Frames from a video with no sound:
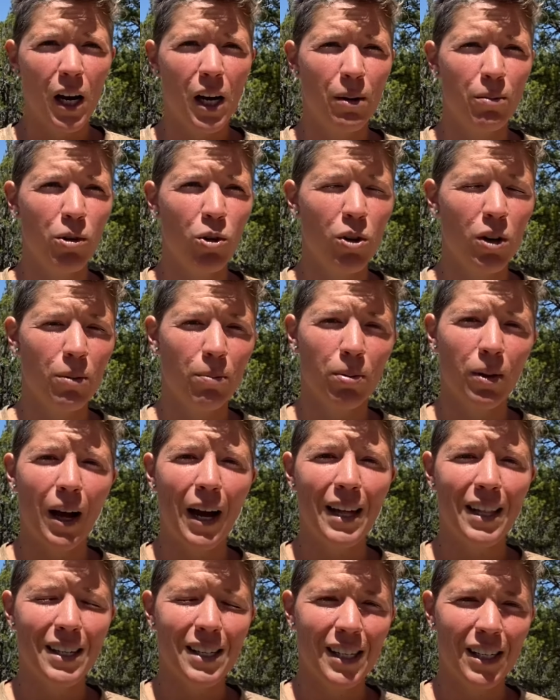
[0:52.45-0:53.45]
You can
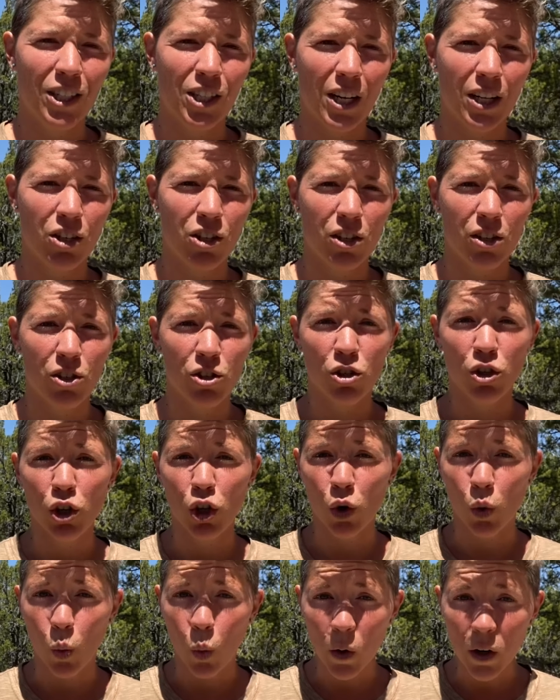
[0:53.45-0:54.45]
apply the suggestions to
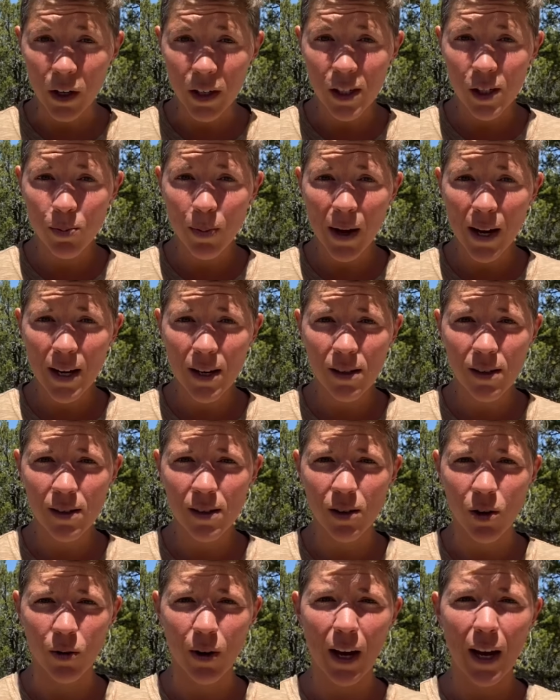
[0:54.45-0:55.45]
your
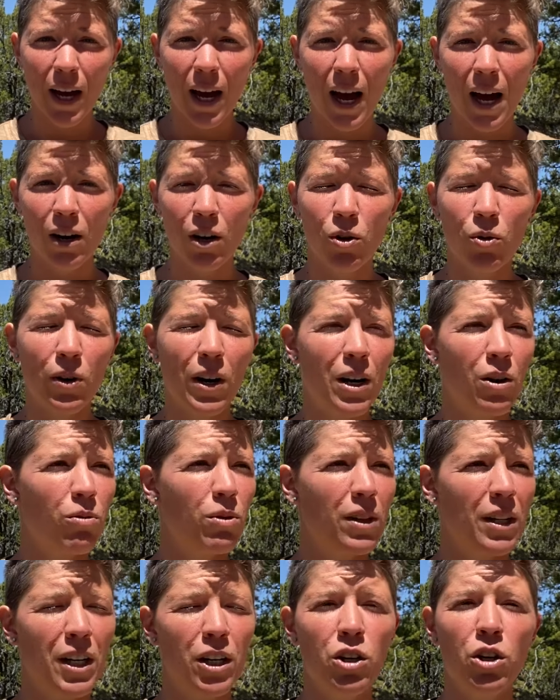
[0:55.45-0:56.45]
workspace, okay? How to create a
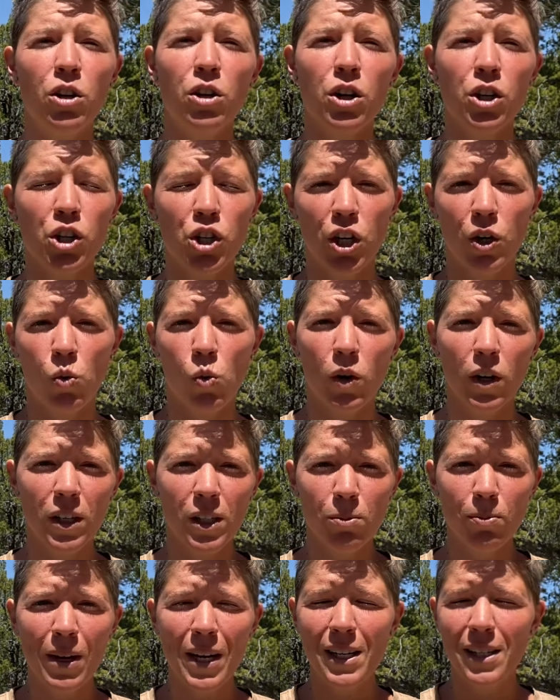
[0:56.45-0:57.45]
really nourishing
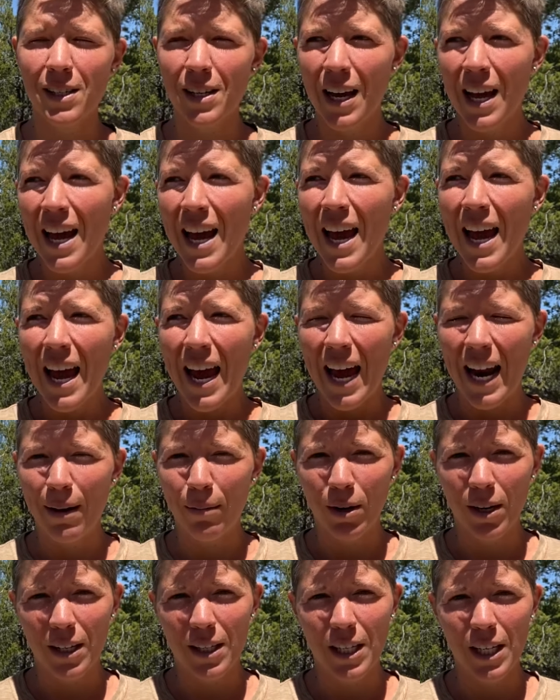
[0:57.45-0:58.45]
workspace. And I'm
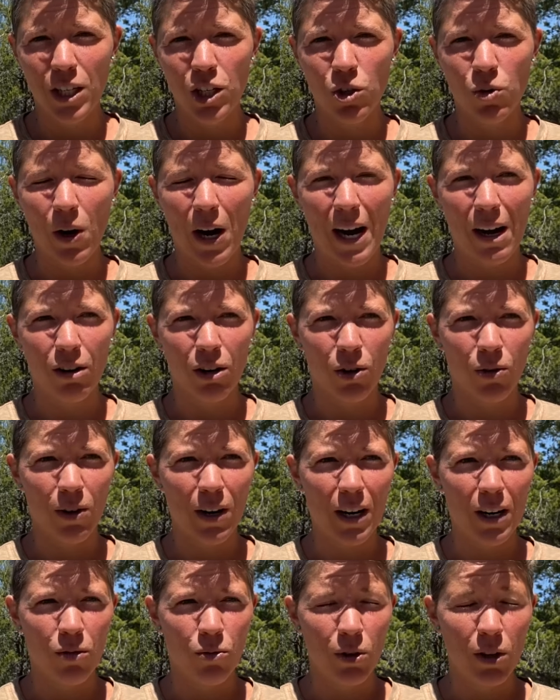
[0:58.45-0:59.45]
going to teach you how to
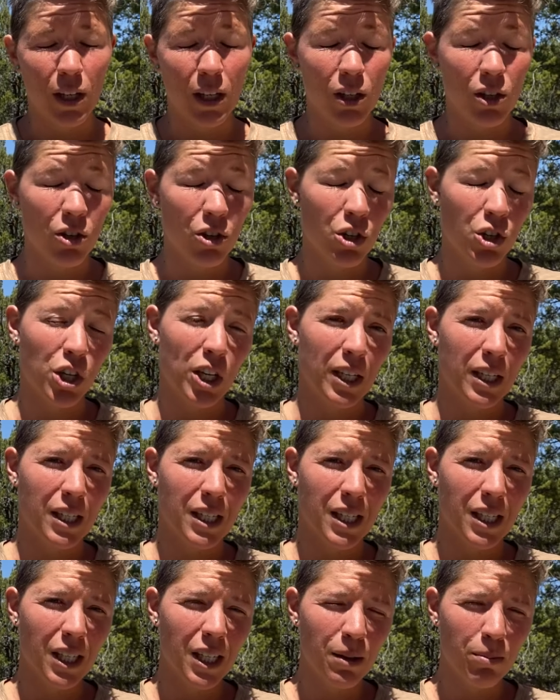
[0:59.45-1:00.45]
create a really nourishing
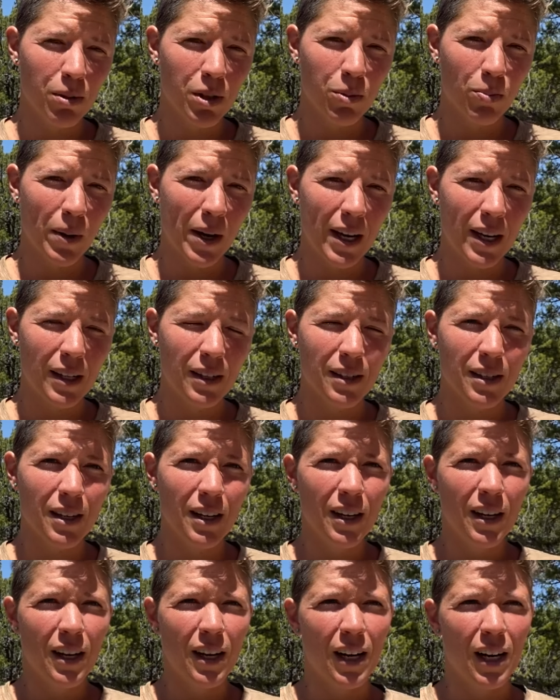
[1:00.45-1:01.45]
sleep space,
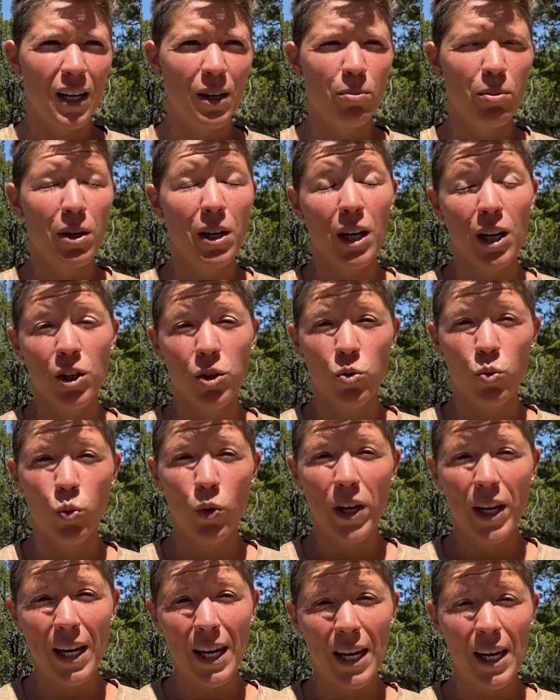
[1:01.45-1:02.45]
because
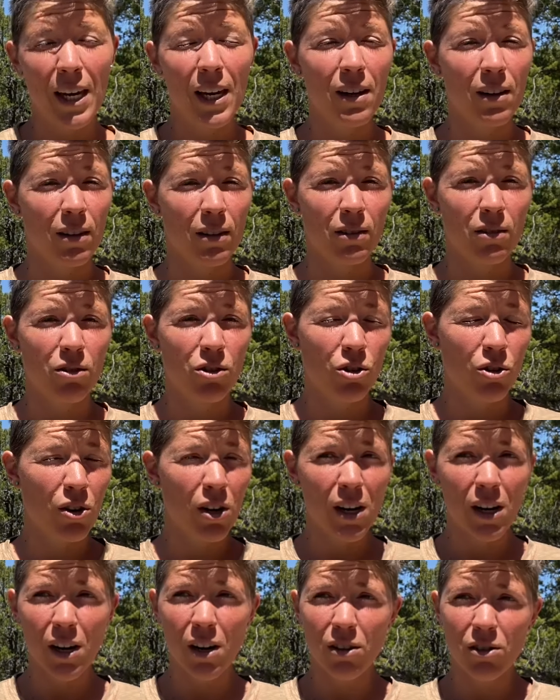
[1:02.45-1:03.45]
we heal
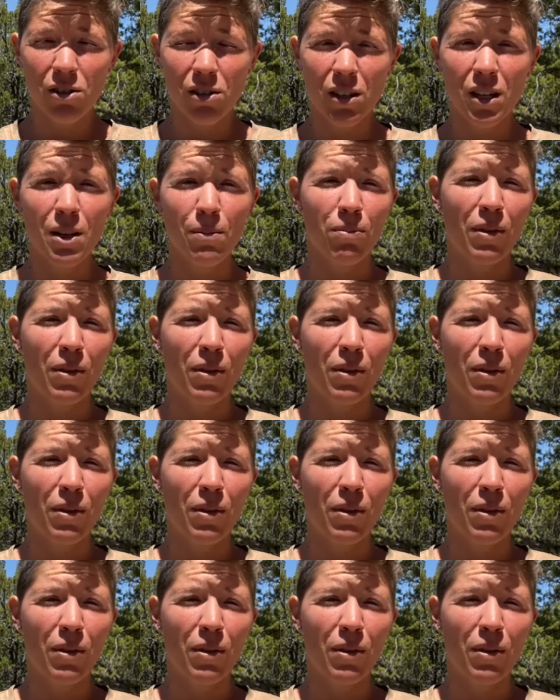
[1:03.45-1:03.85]
during our sleep.